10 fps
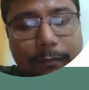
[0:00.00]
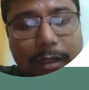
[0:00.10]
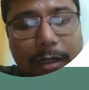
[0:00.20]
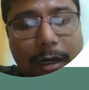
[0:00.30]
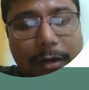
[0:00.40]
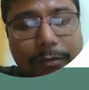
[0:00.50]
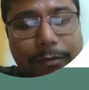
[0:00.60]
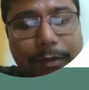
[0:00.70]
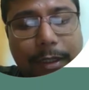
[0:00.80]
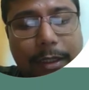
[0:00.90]
curve.
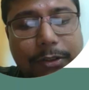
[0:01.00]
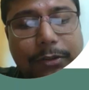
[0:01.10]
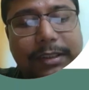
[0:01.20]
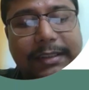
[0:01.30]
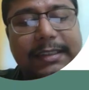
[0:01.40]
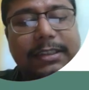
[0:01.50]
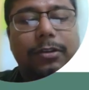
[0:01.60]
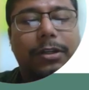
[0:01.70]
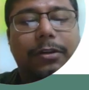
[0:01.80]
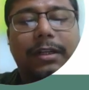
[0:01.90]
So this is
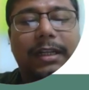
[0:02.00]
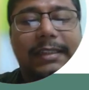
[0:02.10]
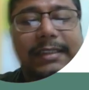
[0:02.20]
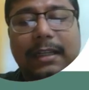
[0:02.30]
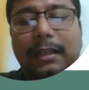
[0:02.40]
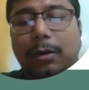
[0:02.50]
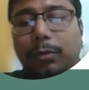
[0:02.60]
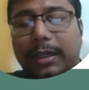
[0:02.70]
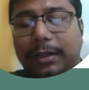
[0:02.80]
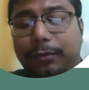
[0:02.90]
not your classical
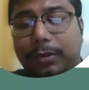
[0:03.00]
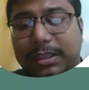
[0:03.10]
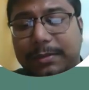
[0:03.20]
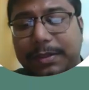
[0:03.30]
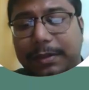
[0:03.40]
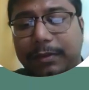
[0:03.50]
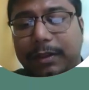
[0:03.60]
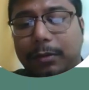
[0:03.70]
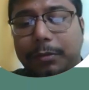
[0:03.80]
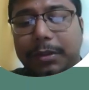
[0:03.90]
outlet forceps,
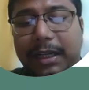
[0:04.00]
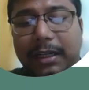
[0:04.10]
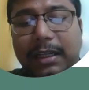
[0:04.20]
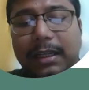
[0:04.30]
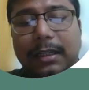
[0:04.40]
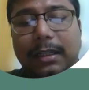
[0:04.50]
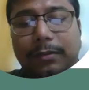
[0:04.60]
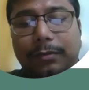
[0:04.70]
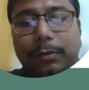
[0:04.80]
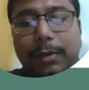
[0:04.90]
even though technically
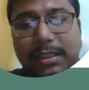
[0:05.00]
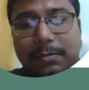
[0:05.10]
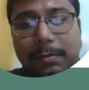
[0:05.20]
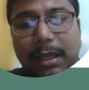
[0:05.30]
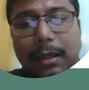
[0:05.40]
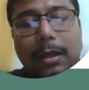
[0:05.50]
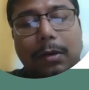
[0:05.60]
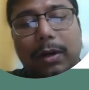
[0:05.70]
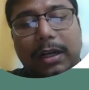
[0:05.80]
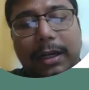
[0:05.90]
if you ask me
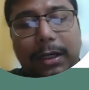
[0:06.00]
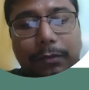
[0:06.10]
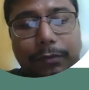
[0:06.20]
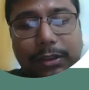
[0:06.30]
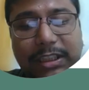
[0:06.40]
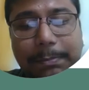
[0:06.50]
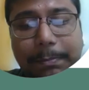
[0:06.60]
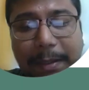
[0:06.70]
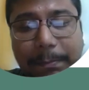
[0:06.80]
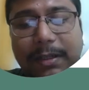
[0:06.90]
what kind of forceps
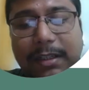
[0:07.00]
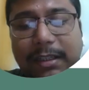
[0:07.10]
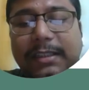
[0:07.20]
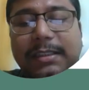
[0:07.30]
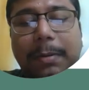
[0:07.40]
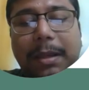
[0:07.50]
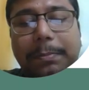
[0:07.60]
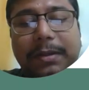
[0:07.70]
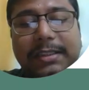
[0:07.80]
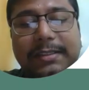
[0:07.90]
Piper is
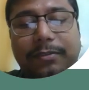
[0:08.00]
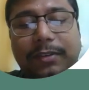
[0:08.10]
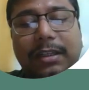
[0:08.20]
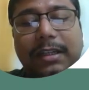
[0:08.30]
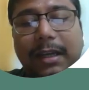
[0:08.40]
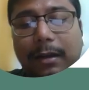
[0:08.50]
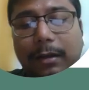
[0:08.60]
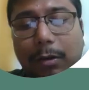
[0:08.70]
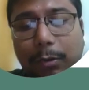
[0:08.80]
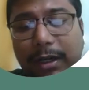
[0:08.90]
definitely an
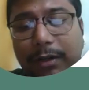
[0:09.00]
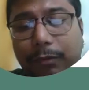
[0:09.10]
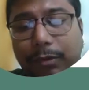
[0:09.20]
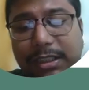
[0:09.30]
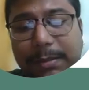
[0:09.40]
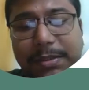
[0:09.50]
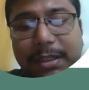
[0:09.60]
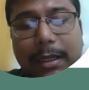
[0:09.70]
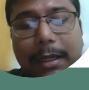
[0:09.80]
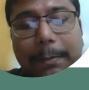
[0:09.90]
outlet forceps,
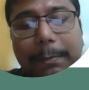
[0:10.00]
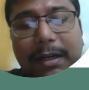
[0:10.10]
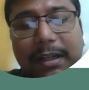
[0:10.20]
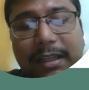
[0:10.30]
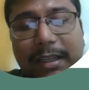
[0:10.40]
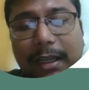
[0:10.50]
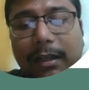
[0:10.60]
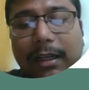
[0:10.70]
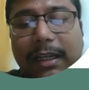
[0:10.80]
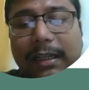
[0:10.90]
but here
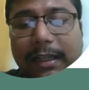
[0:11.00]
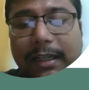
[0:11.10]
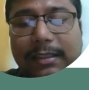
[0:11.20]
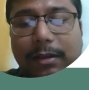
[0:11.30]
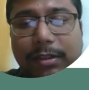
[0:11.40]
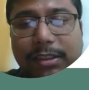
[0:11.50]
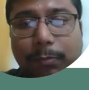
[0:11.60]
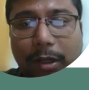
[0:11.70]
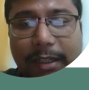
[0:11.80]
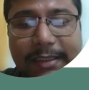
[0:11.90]
Wrigley is our
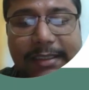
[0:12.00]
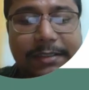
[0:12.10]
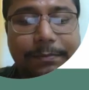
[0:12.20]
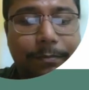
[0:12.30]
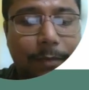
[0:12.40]
smallest,